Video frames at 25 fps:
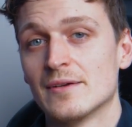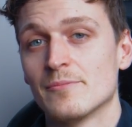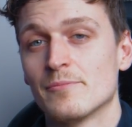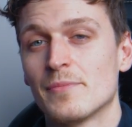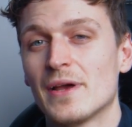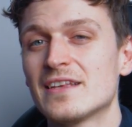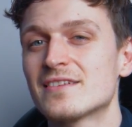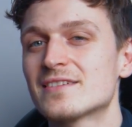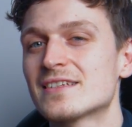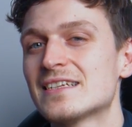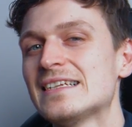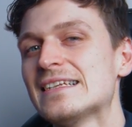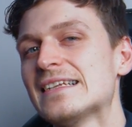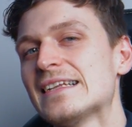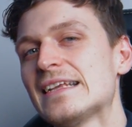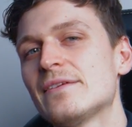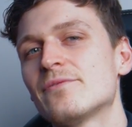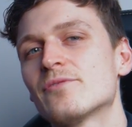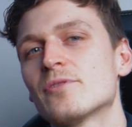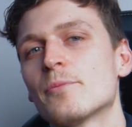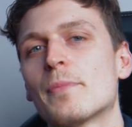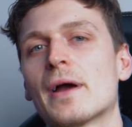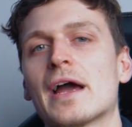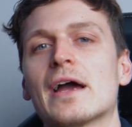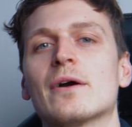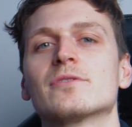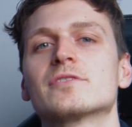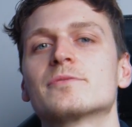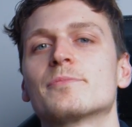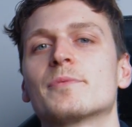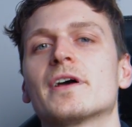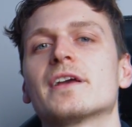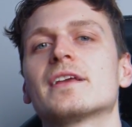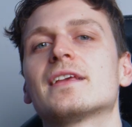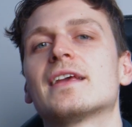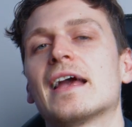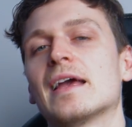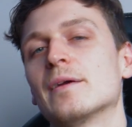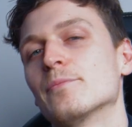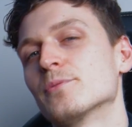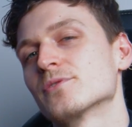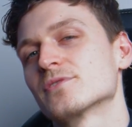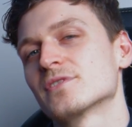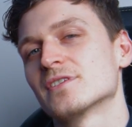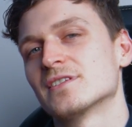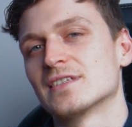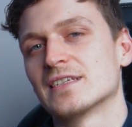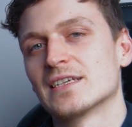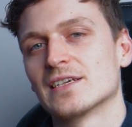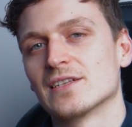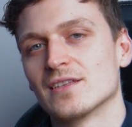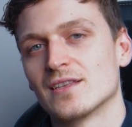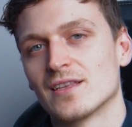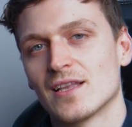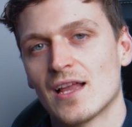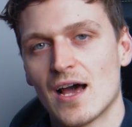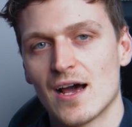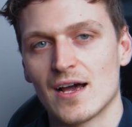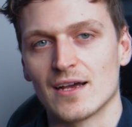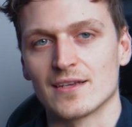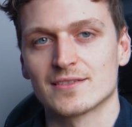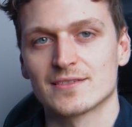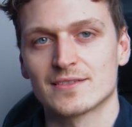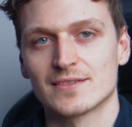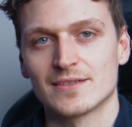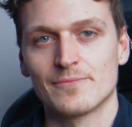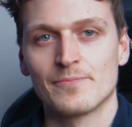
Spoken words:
Basically, leave the power supply cables until last.